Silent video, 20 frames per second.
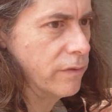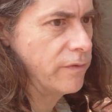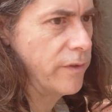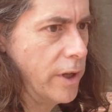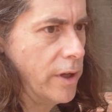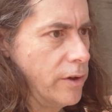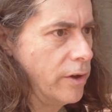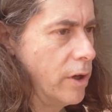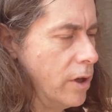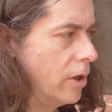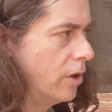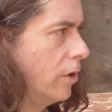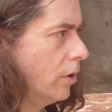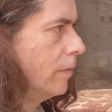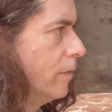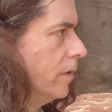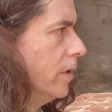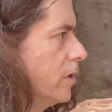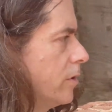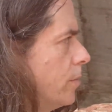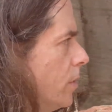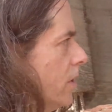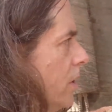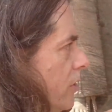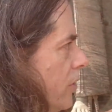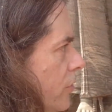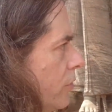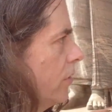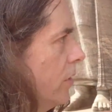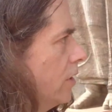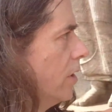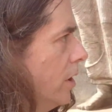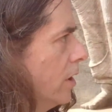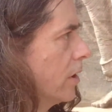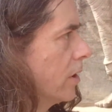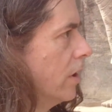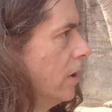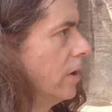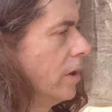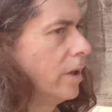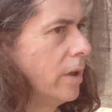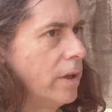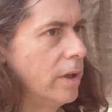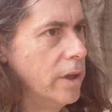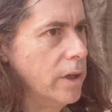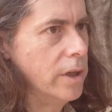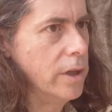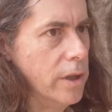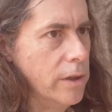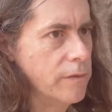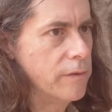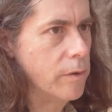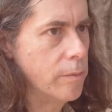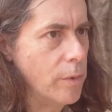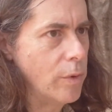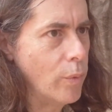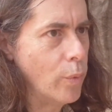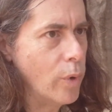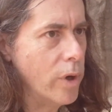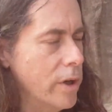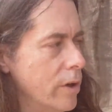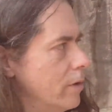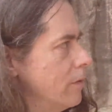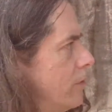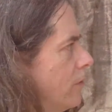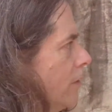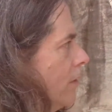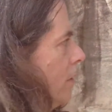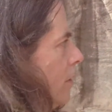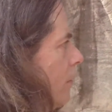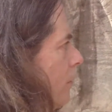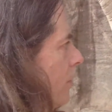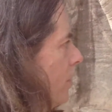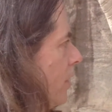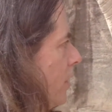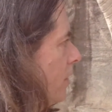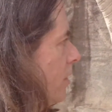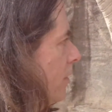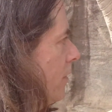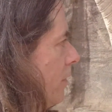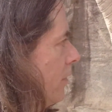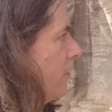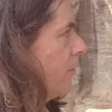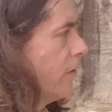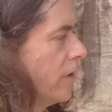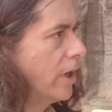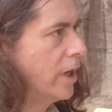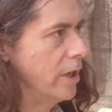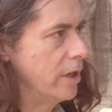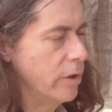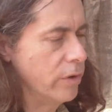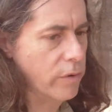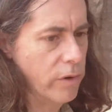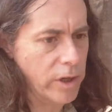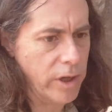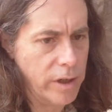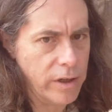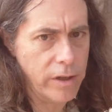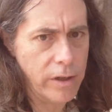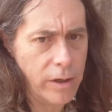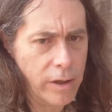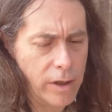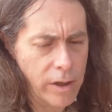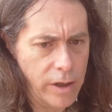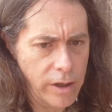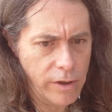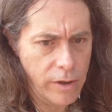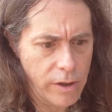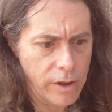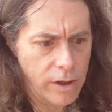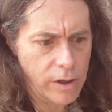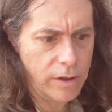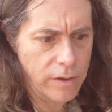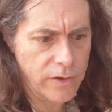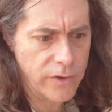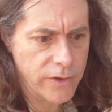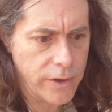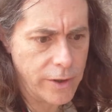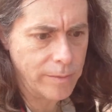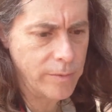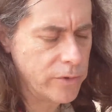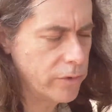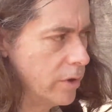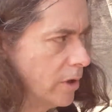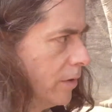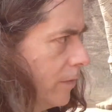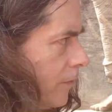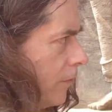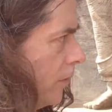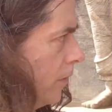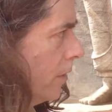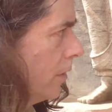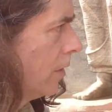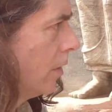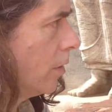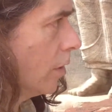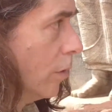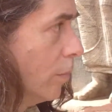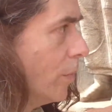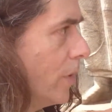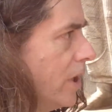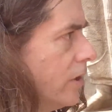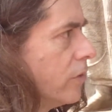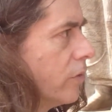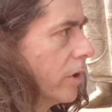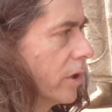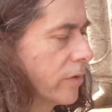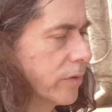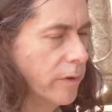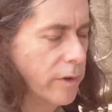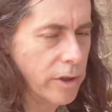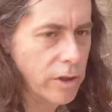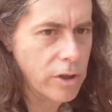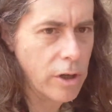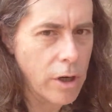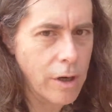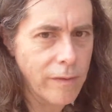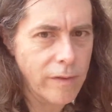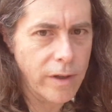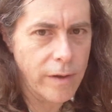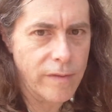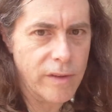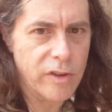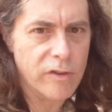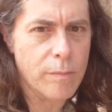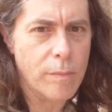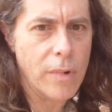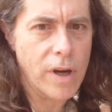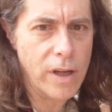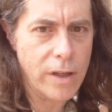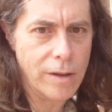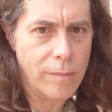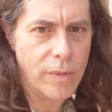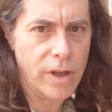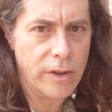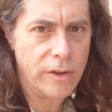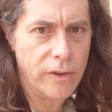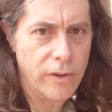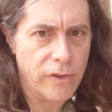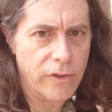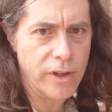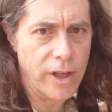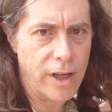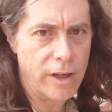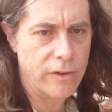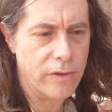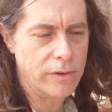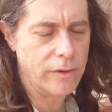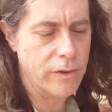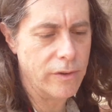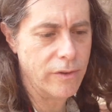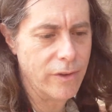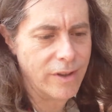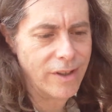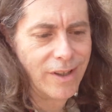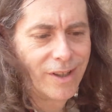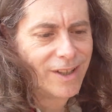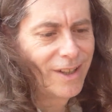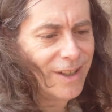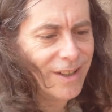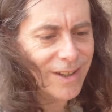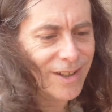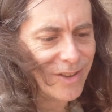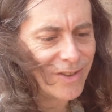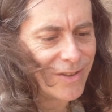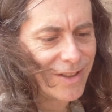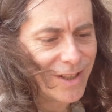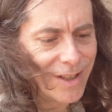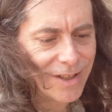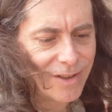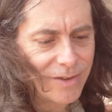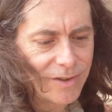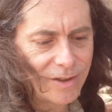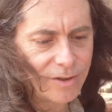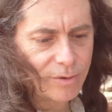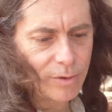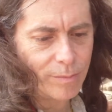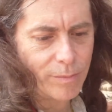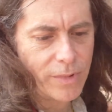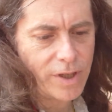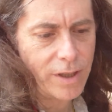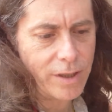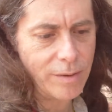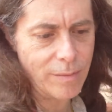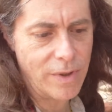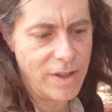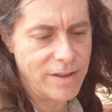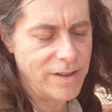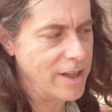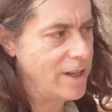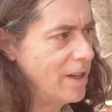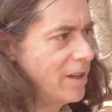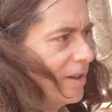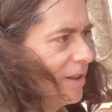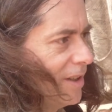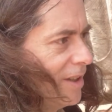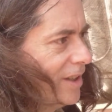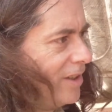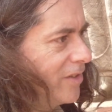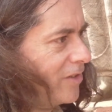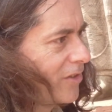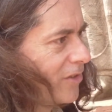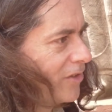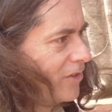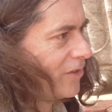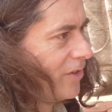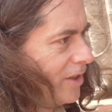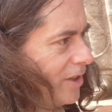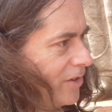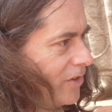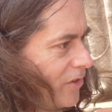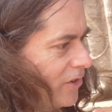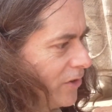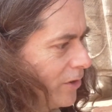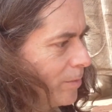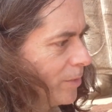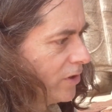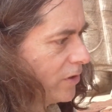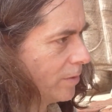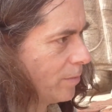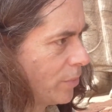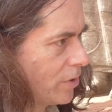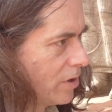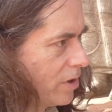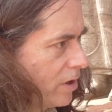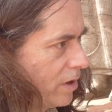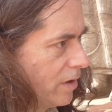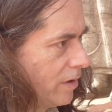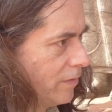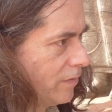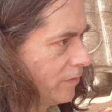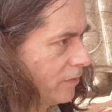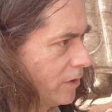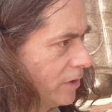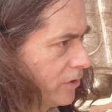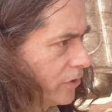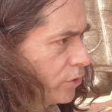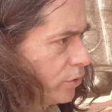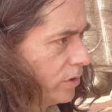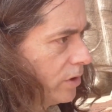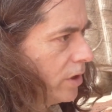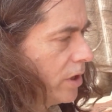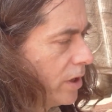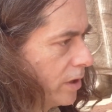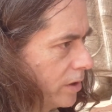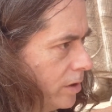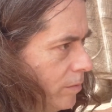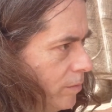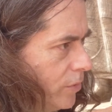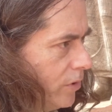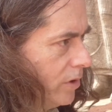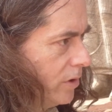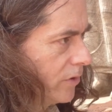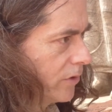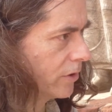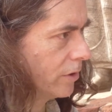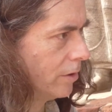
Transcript: are found all over this part of Sri Lanka, and they form a wonderful, relatively fine-grained and hard substrate or matrix for the carving of these monumental statues. This tendency toward monumentality, it's so much a part of Sri Lankan Buddhist